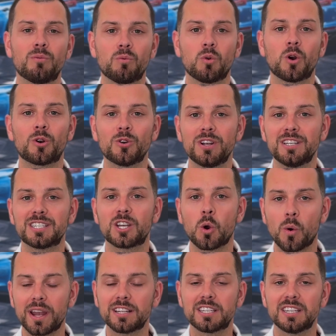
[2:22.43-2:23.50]
rotor is
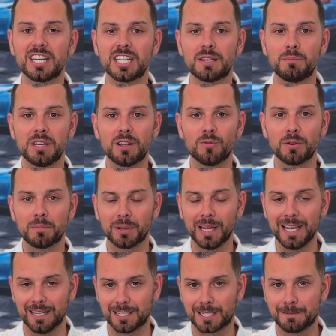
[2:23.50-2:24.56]
going to need to be
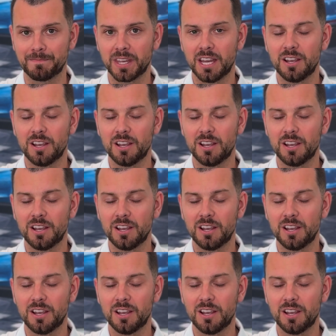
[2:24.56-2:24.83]
replaced.